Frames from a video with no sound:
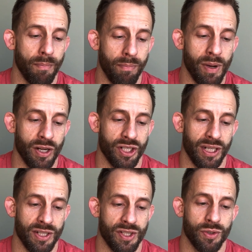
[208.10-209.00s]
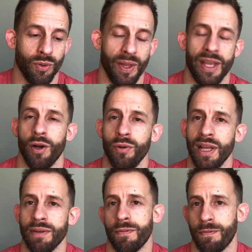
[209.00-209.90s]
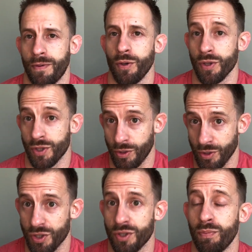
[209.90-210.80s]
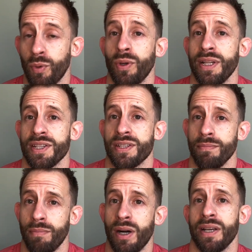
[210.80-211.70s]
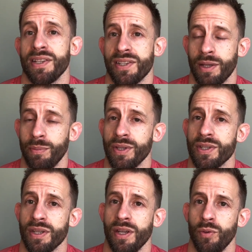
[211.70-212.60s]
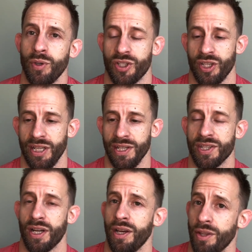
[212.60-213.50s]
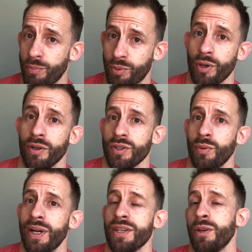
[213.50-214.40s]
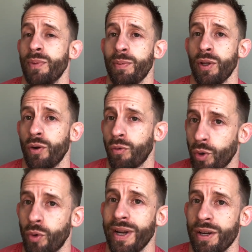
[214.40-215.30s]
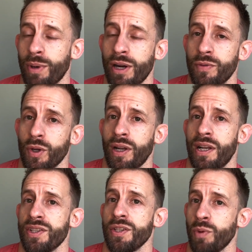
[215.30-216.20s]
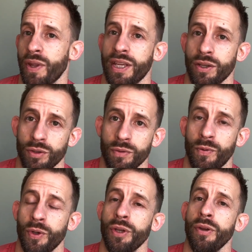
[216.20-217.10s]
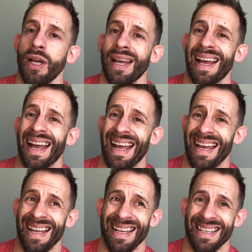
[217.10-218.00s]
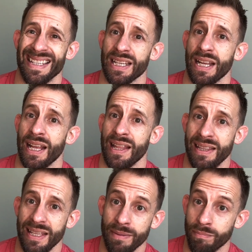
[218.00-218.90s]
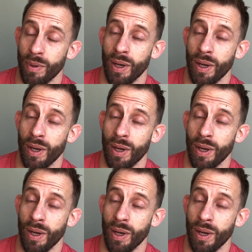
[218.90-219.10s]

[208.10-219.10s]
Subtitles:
martial arts school, they only ever focus on the smallest market segments, which is either product aware, so people that are already aware of your classes, what they can do for you, and the